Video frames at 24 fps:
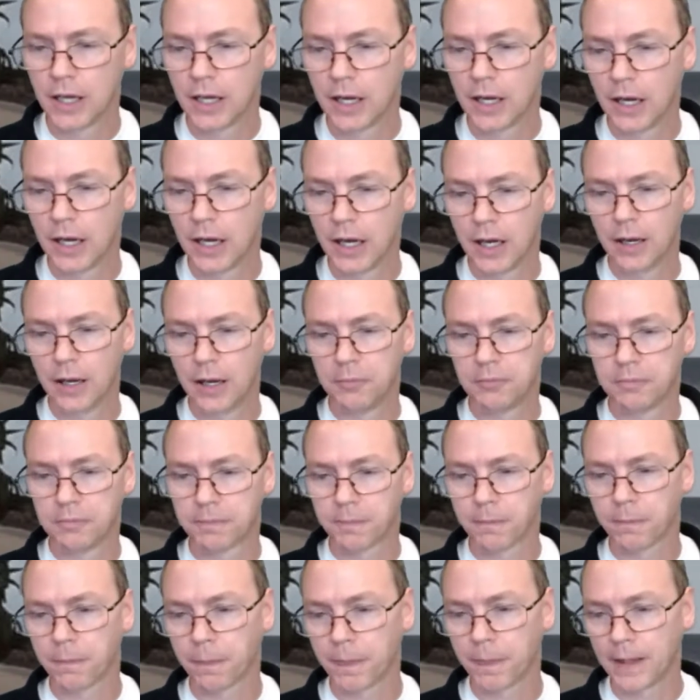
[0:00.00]

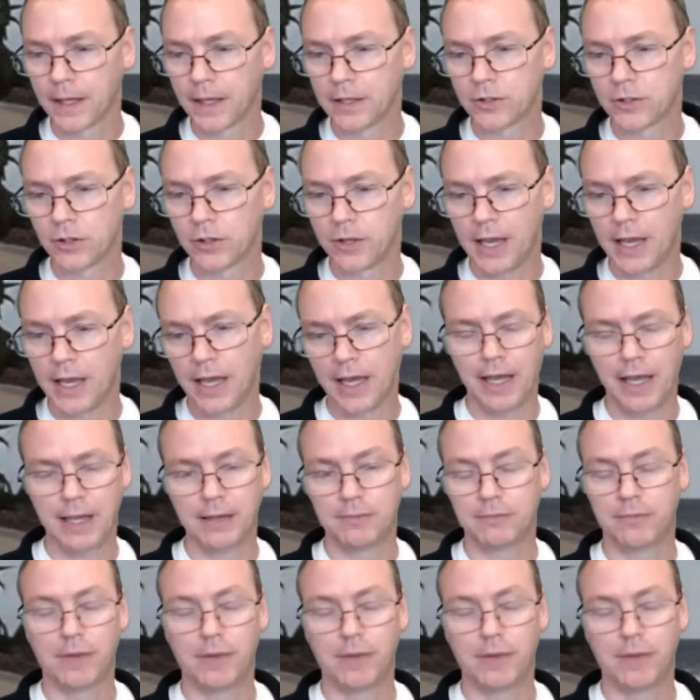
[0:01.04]
And so, yeah, I